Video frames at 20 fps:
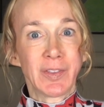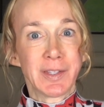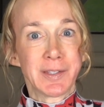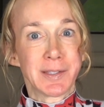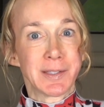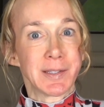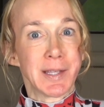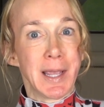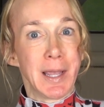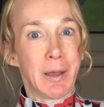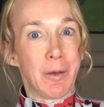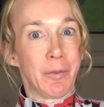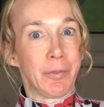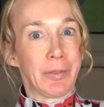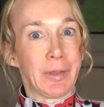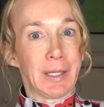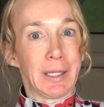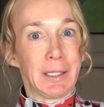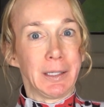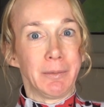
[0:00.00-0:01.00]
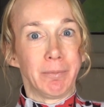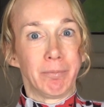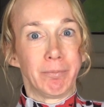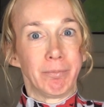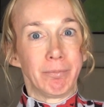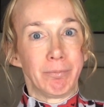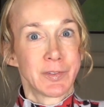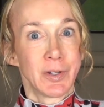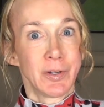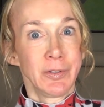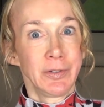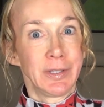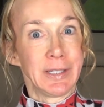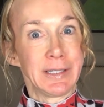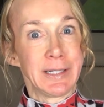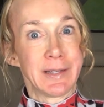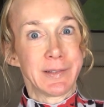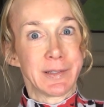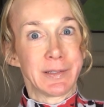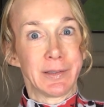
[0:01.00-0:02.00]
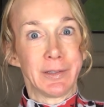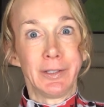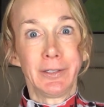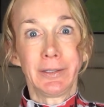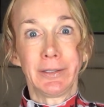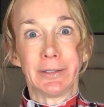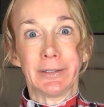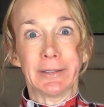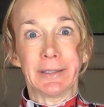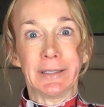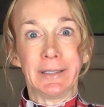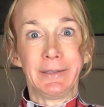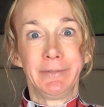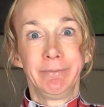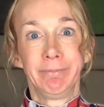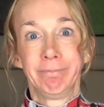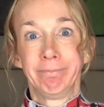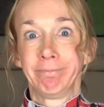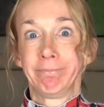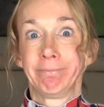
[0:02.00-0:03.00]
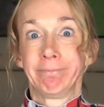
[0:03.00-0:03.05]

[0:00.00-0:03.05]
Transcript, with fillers: this is healthy. Certainly doesn't look good.